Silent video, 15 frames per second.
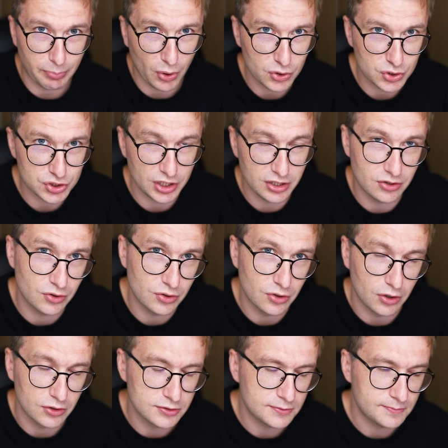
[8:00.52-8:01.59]
blockchain or
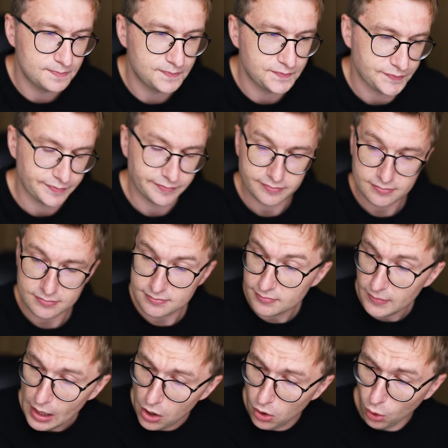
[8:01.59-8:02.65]
not.
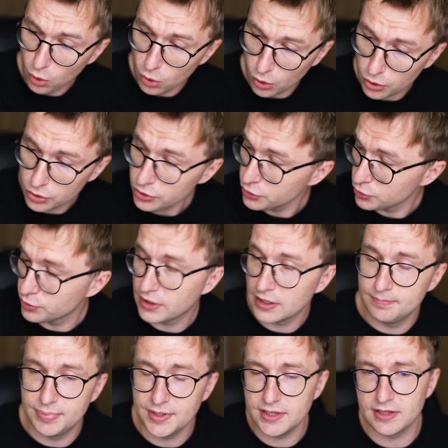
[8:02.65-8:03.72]
Or you
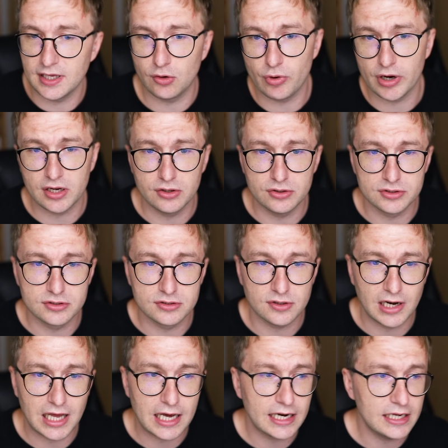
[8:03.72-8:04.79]
can build directly on
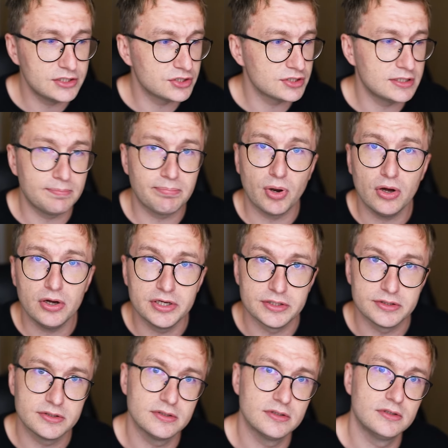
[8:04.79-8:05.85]
Solana and just deploy
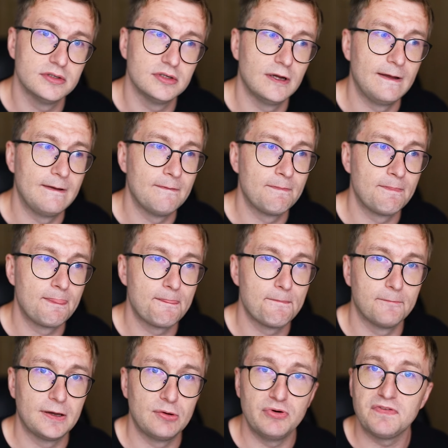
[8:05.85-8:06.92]
it
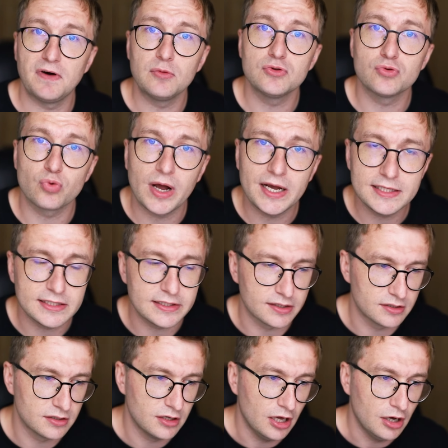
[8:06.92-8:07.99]
without writing,
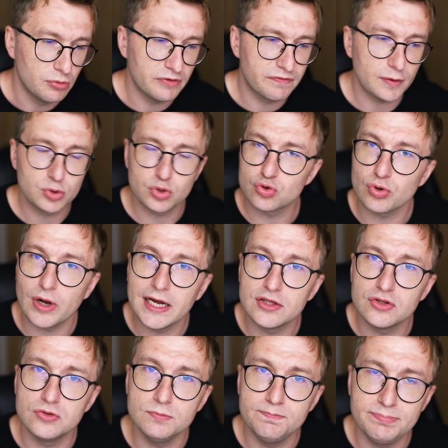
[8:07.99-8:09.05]
without
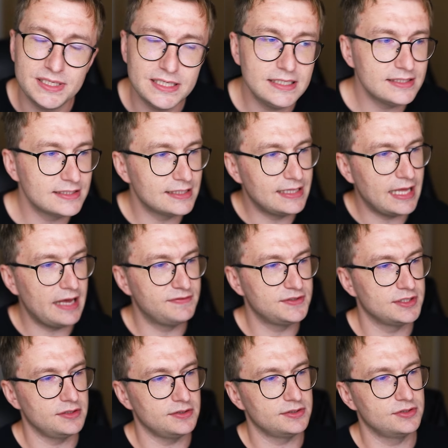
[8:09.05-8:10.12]
trying to please the dev
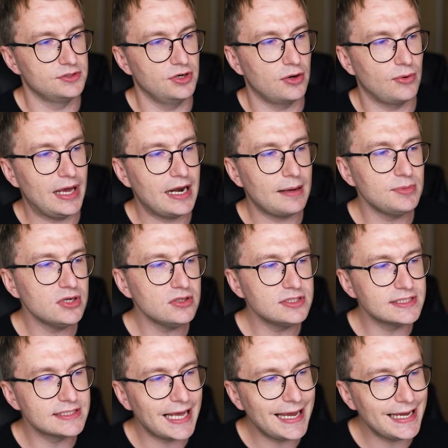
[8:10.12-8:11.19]
cells, you know. And I'm not
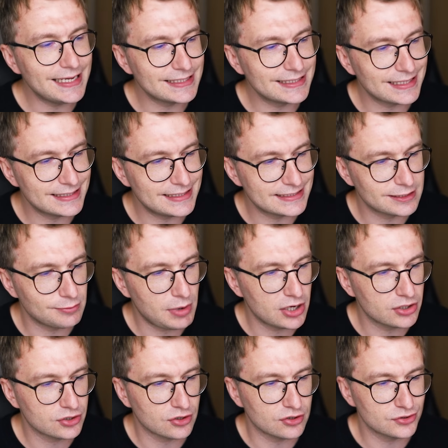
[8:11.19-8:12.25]
saying that the
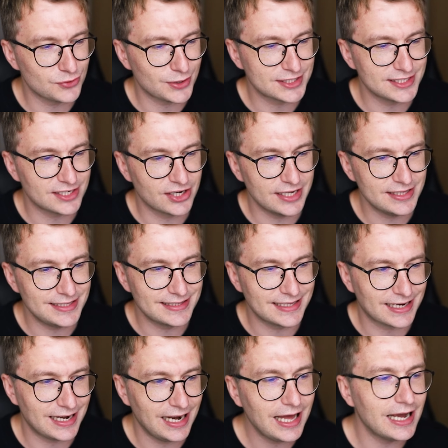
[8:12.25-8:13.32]
smart contracts are getting
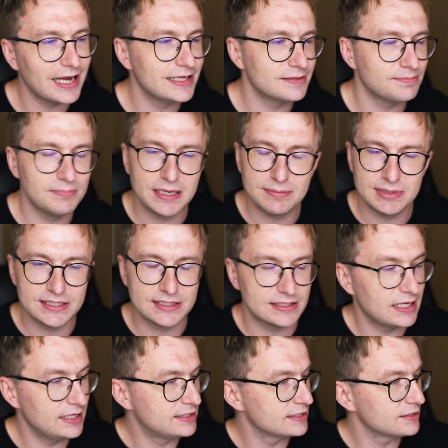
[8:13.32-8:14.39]
declined, maybe
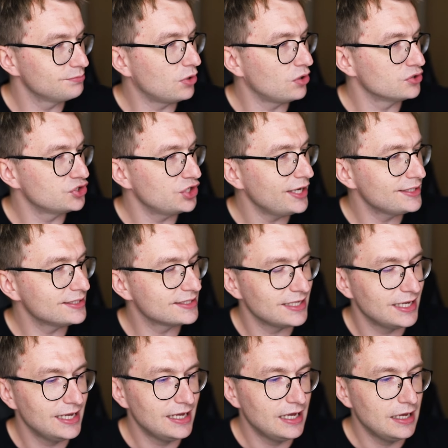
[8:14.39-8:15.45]
it's small chance,
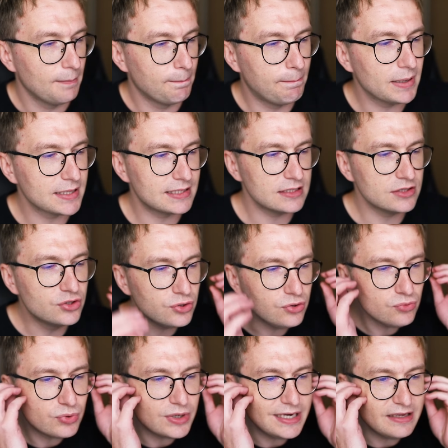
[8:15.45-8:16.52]
but do
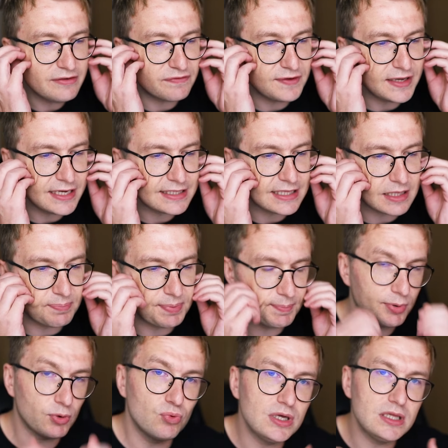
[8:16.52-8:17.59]
you really think that
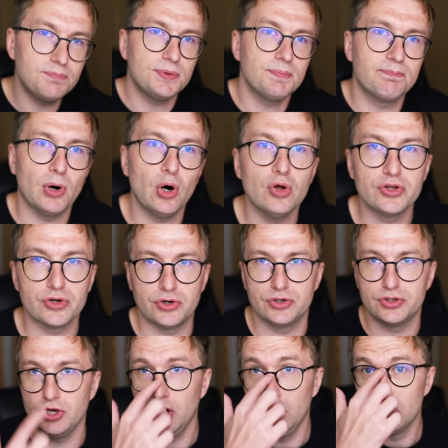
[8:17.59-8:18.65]
people will be
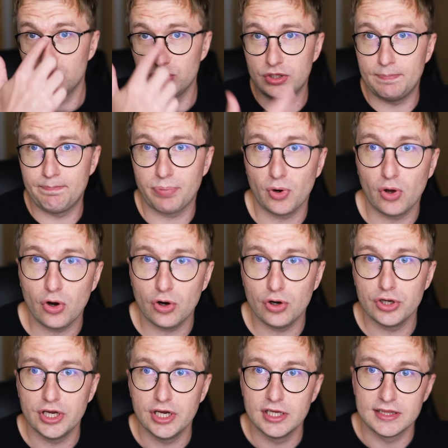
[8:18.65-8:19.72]
bothered to
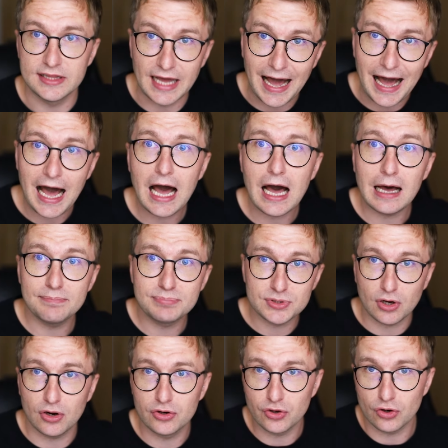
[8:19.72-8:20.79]
deploy the
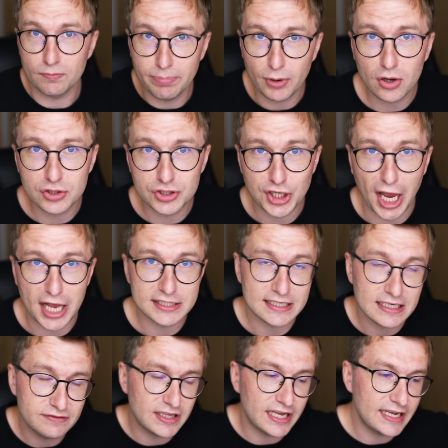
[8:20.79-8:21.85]
apps on your blockchains
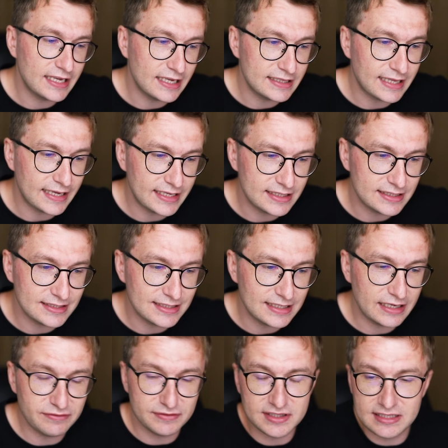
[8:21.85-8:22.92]
if they
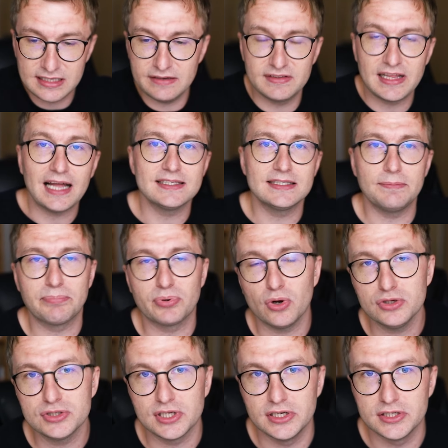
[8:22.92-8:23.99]
if that's the
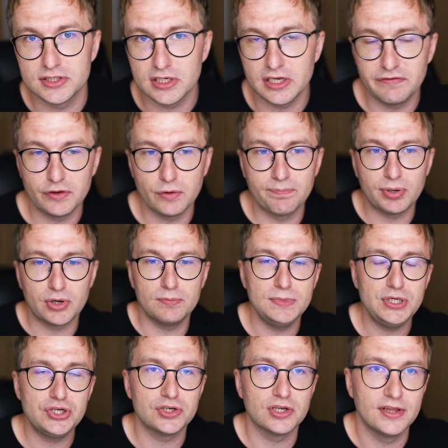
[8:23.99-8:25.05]
process, if you
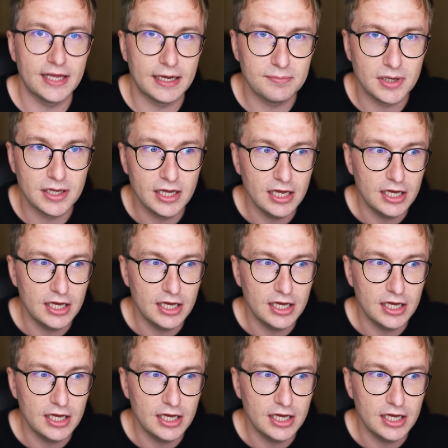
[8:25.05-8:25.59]
permission them?